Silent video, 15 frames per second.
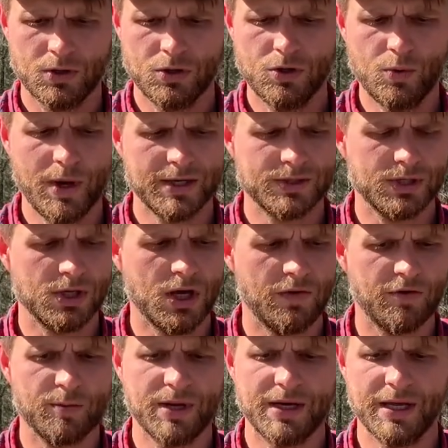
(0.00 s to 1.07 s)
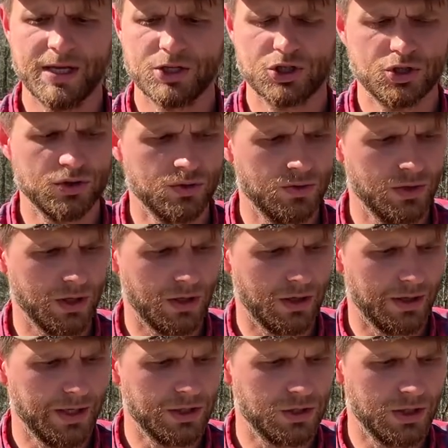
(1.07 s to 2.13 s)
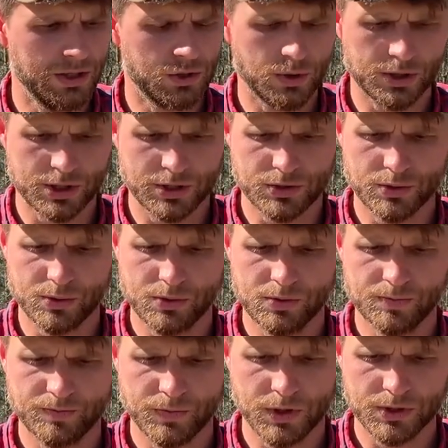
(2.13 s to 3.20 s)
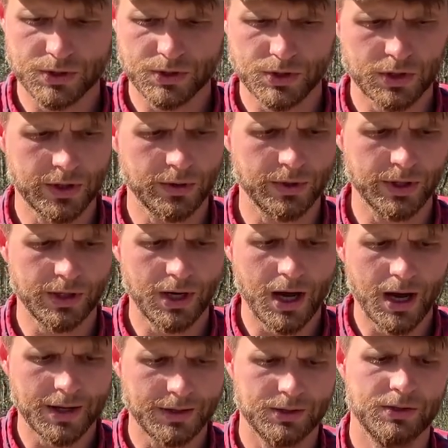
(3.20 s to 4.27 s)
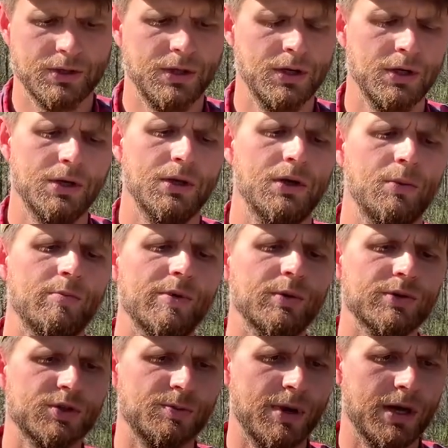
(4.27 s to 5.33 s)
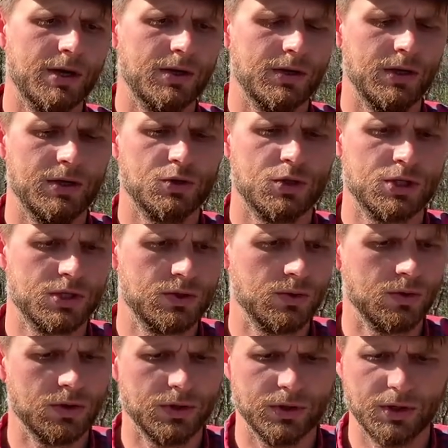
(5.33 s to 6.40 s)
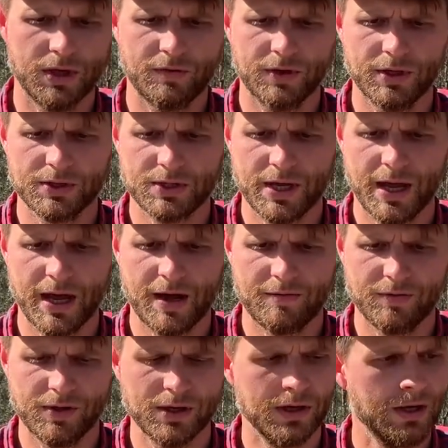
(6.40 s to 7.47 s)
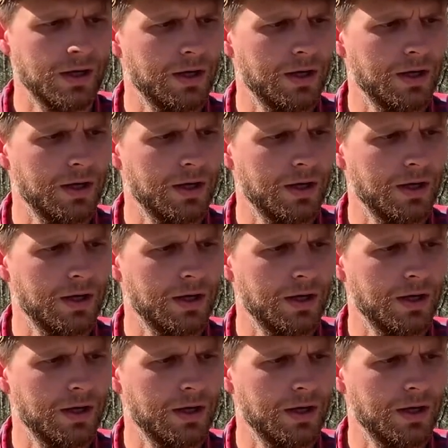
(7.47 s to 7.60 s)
U.S. government-issued entrenching tool. This is clearly not a mil-spec entrenching tool, or definitely does not have the